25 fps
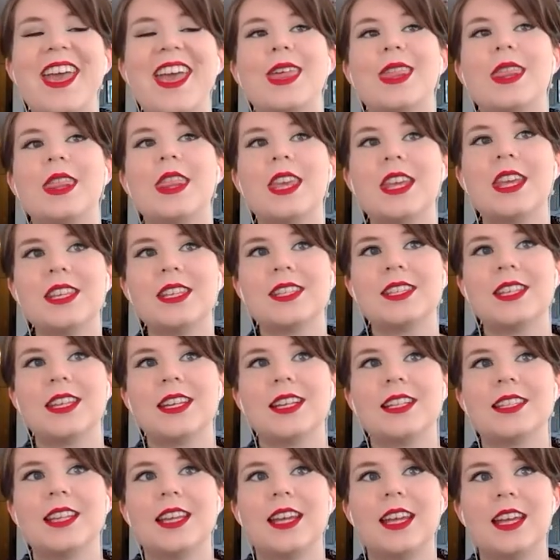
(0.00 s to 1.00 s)
this
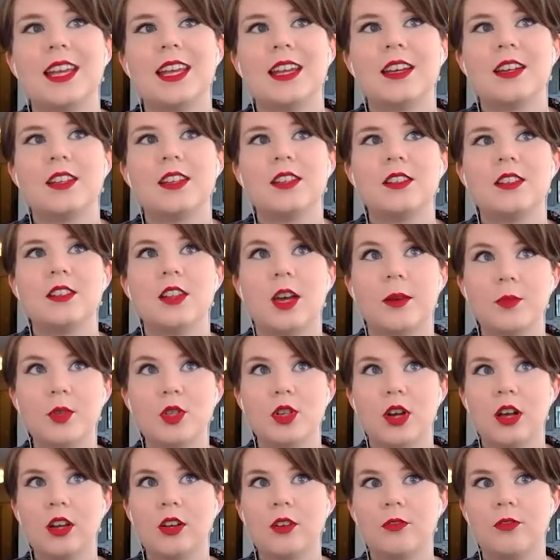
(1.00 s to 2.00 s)
is a dump
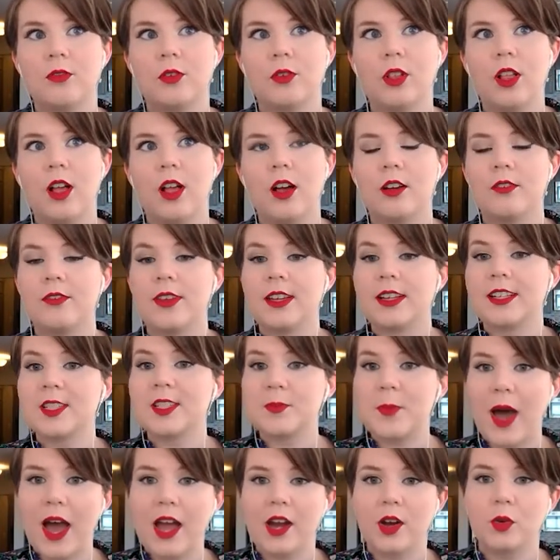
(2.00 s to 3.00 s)
truck full of
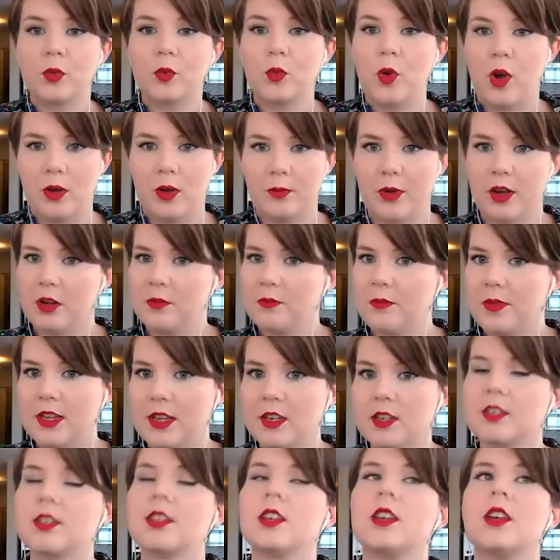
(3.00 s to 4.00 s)
expired Walmart
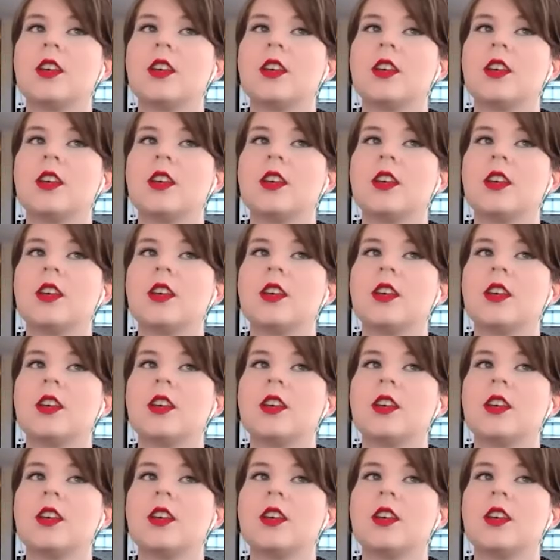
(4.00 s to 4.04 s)
meat.